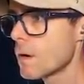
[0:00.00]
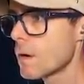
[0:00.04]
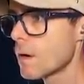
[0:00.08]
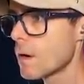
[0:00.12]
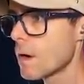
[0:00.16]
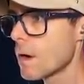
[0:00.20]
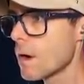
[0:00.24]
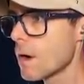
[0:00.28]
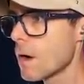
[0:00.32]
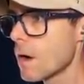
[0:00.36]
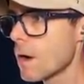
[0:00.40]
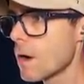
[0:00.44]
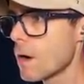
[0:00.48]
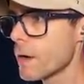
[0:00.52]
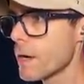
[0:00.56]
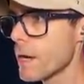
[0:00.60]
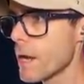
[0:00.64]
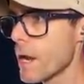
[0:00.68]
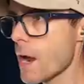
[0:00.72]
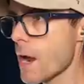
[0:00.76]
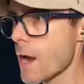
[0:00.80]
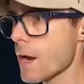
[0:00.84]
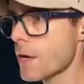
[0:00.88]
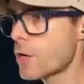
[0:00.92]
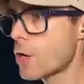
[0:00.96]
Oh
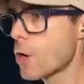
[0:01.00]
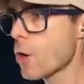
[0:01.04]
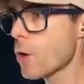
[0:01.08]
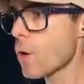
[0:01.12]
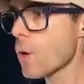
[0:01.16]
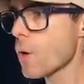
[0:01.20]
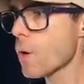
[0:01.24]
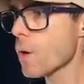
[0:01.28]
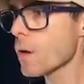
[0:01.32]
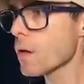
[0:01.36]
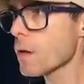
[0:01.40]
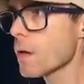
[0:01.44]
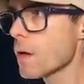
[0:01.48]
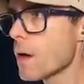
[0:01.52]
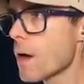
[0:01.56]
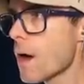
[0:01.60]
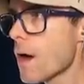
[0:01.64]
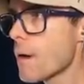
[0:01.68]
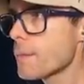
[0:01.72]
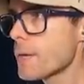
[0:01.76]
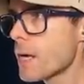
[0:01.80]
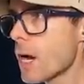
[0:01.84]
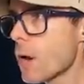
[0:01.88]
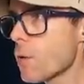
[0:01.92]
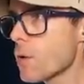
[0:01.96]
yeah, cool.
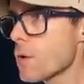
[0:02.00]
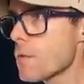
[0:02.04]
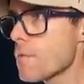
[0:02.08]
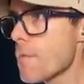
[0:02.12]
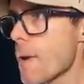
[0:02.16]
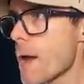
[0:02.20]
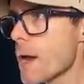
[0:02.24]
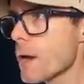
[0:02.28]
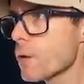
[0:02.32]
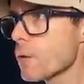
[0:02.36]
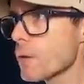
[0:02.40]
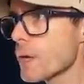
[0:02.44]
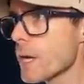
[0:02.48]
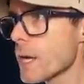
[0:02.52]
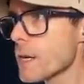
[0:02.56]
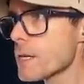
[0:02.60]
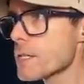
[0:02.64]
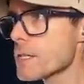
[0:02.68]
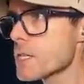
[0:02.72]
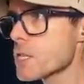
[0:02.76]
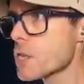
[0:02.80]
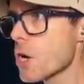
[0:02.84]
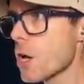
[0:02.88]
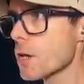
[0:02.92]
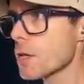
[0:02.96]
I'm going Metal Gear
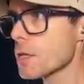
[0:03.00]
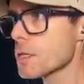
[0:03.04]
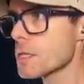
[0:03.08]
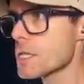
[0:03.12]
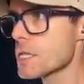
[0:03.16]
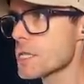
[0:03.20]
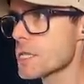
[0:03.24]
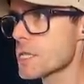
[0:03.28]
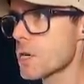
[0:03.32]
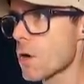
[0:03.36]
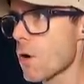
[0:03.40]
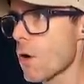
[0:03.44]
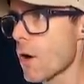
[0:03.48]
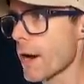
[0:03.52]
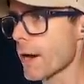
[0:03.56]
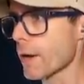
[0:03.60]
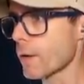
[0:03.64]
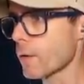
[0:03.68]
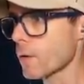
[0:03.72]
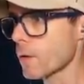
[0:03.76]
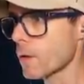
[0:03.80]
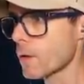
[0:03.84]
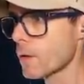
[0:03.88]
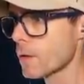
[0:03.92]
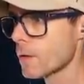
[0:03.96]
Solid style.